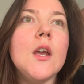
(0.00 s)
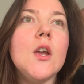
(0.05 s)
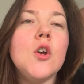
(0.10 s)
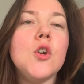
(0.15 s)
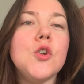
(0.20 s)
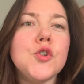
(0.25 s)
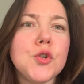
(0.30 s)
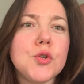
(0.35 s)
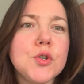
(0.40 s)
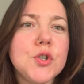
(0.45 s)

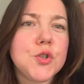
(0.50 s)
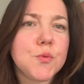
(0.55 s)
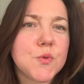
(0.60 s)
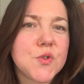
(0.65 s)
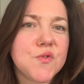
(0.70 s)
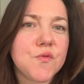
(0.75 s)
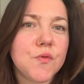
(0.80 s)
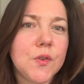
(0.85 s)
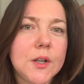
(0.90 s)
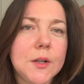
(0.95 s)
Shoreditch
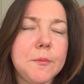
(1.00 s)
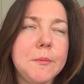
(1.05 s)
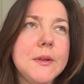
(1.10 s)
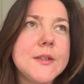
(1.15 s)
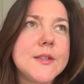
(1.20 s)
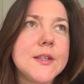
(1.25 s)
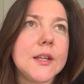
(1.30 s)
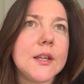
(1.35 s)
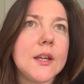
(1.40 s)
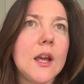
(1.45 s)
wasn't really
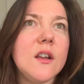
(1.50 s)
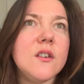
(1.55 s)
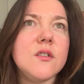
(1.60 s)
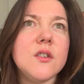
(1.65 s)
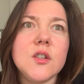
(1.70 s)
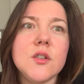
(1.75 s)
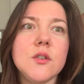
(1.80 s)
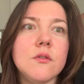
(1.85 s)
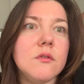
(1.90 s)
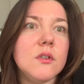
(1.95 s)
busy, and
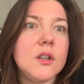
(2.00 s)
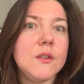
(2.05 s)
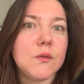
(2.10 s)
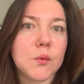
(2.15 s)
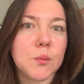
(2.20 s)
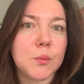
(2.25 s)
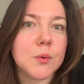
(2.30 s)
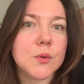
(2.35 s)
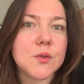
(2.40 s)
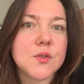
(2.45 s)
in
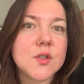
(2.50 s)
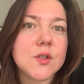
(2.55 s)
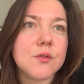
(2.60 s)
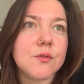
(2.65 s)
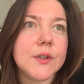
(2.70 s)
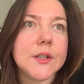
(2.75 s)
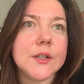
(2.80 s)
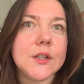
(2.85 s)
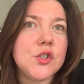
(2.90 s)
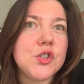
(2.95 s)
Liverpool
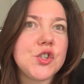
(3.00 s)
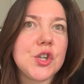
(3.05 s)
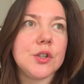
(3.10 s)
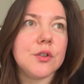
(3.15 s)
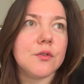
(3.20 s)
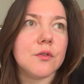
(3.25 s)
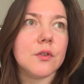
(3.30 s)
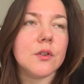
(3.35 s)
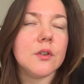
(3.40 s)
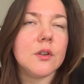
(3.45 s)
Street in
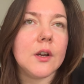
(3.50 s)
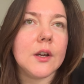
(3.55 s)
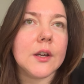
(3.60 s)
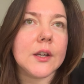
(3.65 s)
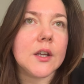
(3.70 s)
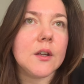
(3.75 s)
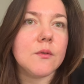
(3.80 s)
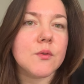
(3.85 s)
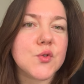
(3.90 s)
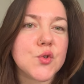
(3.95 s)
general,
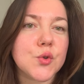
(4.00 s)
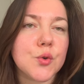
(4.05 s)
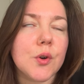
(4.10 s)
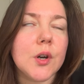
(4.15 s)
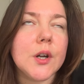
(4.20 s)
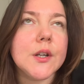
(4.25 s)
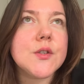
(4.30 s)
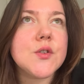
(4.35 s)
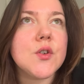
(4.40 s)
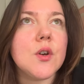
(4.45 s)
like, it was
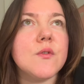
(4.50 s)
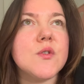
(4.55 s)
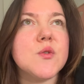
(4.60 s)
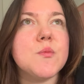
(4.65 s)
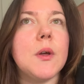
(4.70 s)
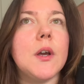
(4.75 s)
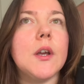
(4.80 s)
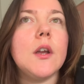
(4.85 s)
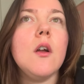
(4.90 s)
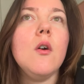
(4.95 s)
alright. So I was
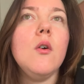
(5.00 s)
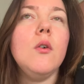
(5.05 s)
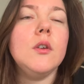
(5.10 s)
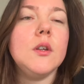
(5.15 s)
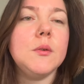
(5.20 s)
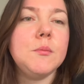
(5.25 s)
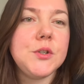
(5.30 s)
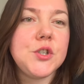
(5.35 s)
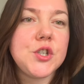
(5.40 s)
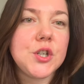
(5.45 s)
like, oh,
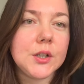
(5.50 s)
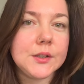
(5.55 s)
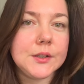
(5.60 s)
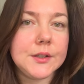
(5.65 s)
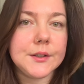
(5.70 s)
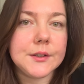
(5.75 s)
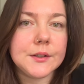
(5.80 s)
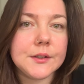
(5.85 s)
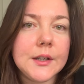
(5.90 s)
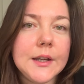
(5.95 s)
let me check
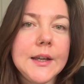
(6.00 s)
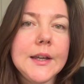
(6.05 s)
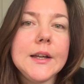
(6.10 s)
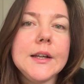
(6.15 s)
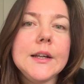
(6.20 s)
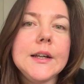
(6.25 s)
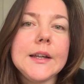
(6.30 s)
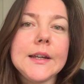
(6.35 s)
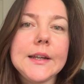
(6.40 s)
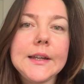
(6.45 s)
the
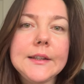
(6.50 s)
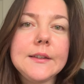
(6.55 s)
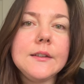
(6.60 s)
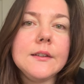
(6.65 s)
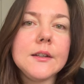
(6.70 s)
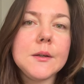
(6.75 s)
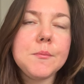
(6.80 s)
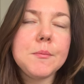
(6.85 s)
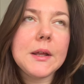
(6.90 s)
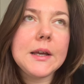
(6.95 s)

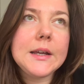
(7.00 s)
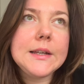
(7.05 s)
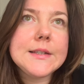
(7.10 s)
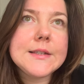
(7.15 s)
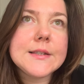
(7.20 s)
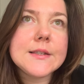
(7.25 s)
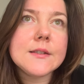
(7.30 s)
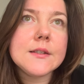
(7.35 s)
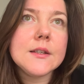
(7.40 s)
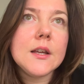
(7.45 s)
Italy
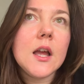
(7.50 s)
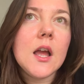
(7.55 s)
place.